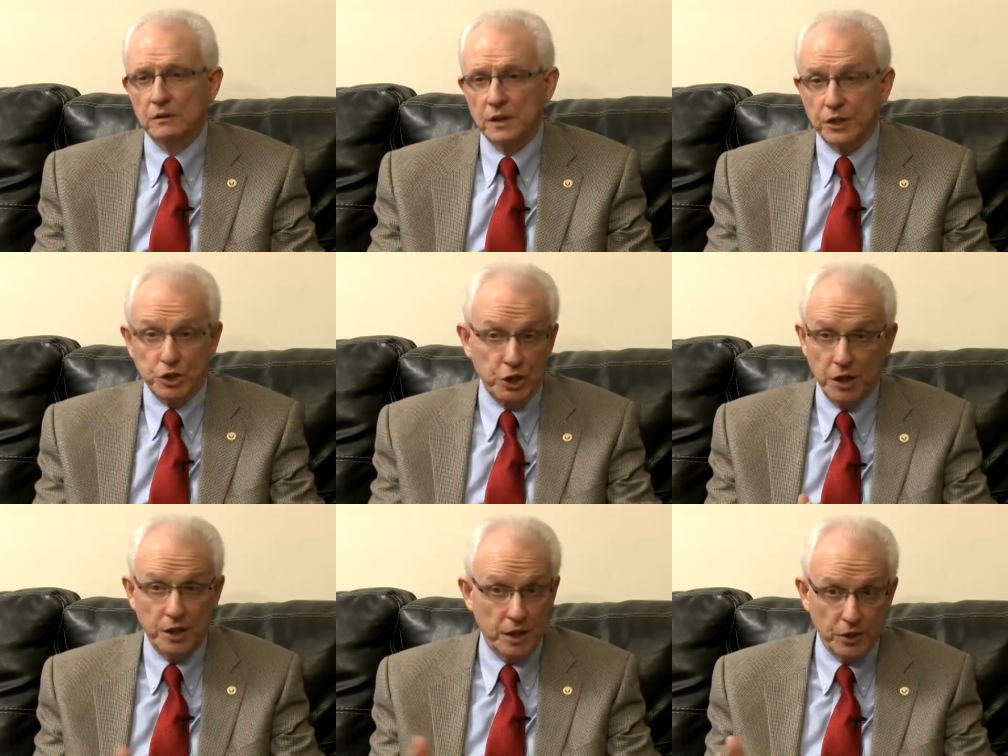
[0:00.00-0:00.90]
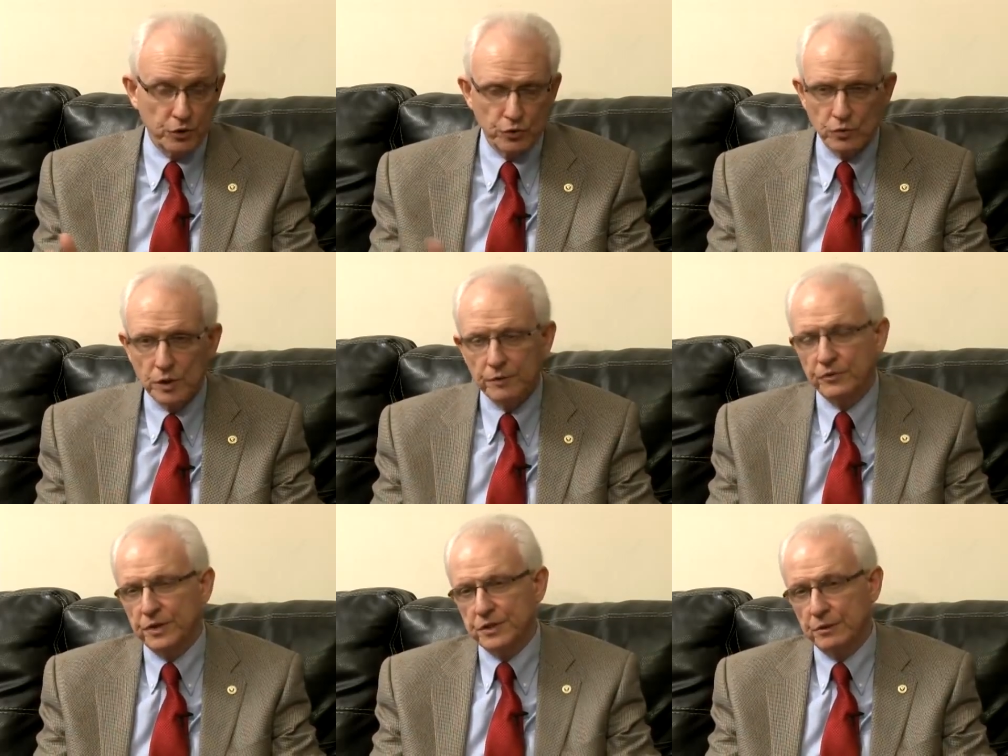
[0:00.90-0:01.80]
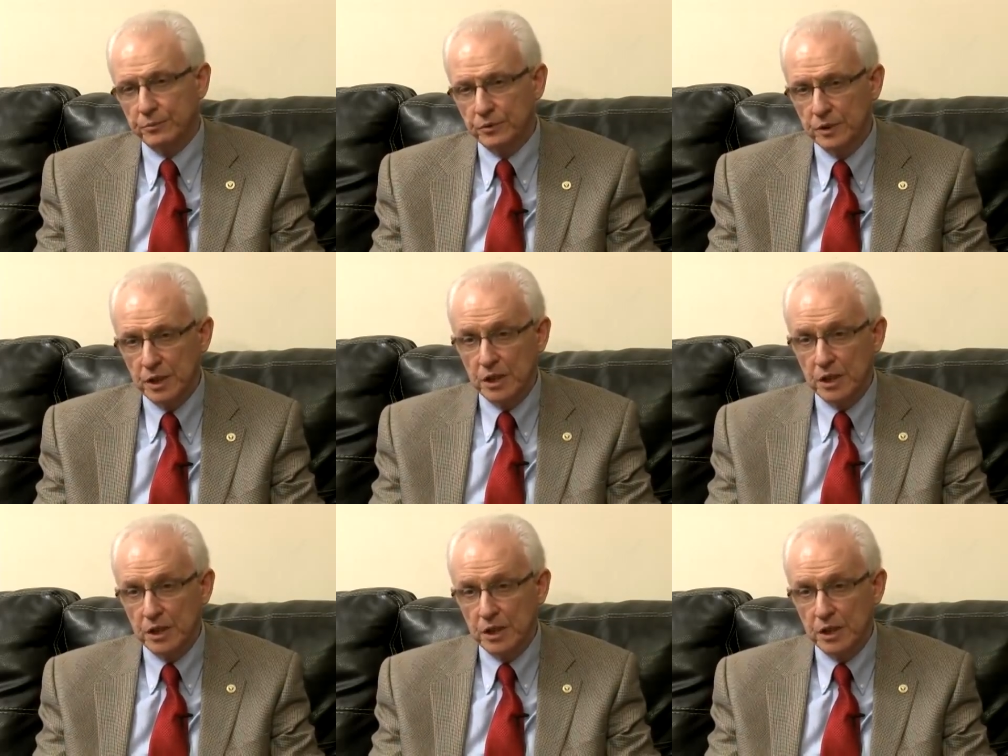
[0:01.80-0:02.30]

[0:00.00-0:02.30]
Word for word: like Chile, like Uruguay, for example.